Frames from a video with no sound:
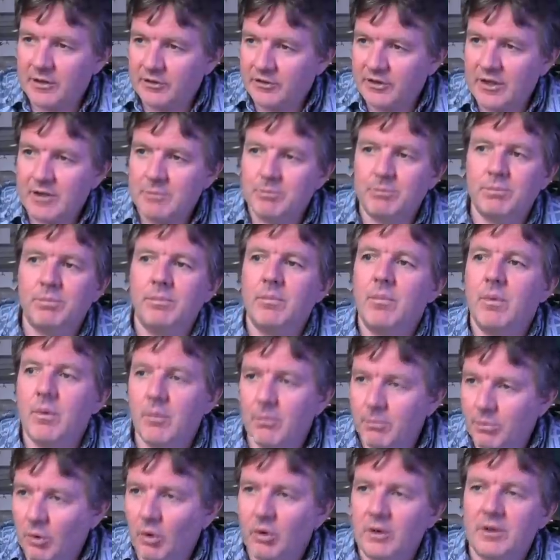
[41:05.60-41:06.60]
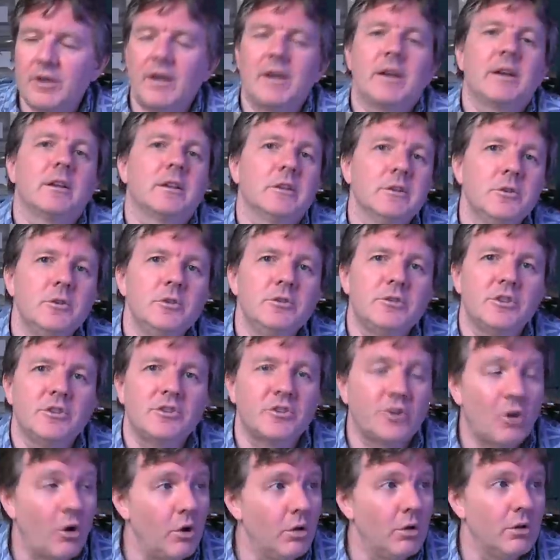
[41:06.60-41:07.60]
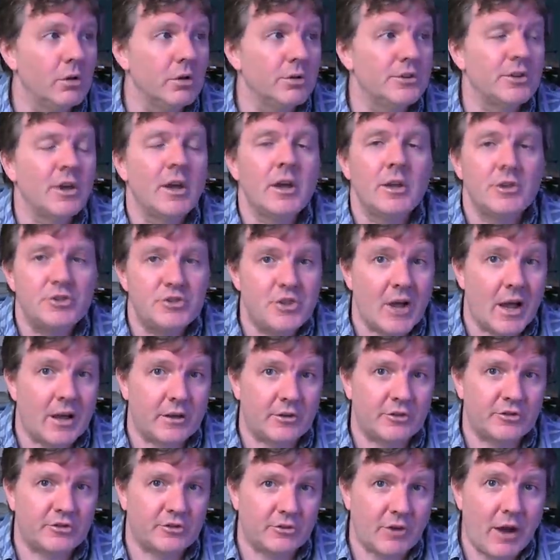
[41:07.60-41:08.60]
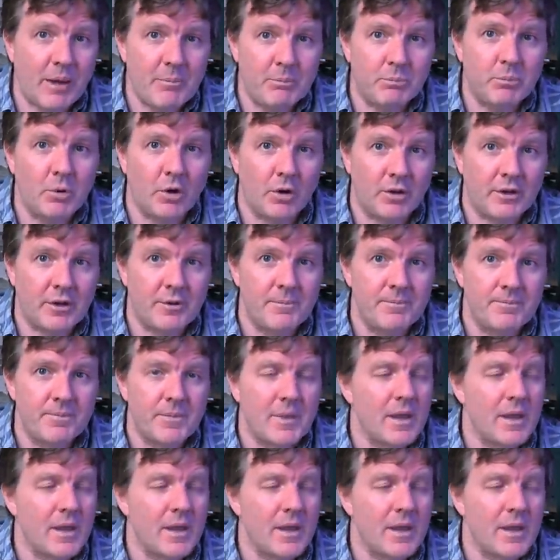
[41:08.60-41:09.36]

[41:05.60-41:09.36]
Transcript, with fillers: is a book included called Jack's Scrapbook.